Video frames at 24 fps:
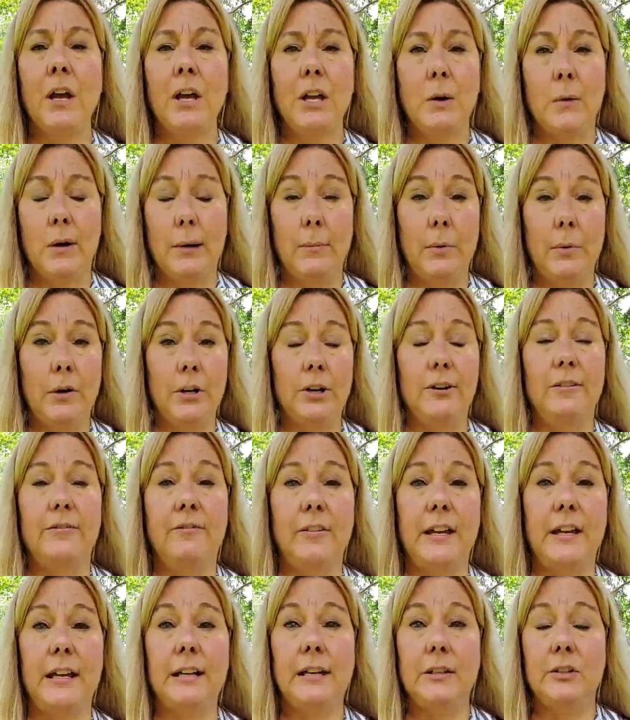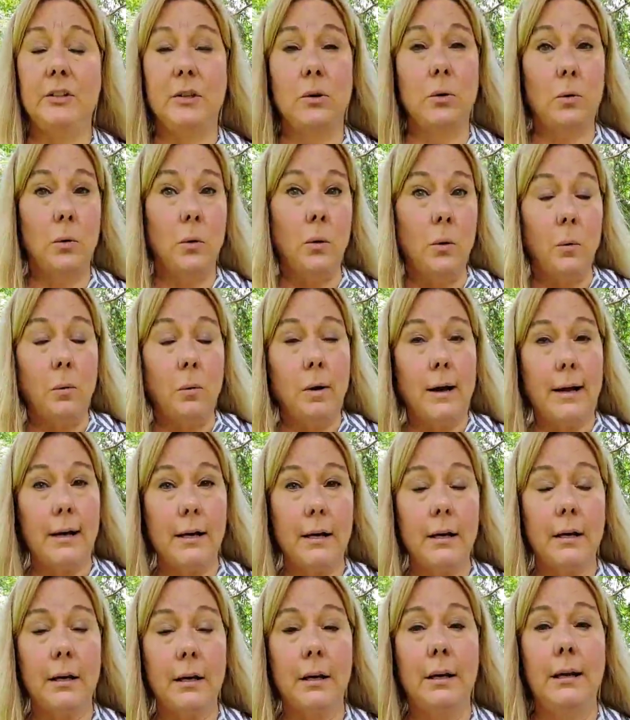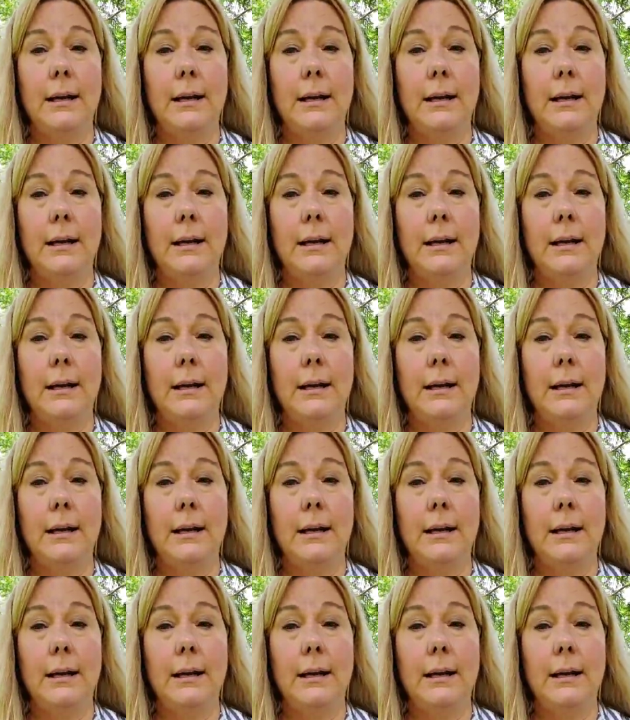You want to put her feet into cool water.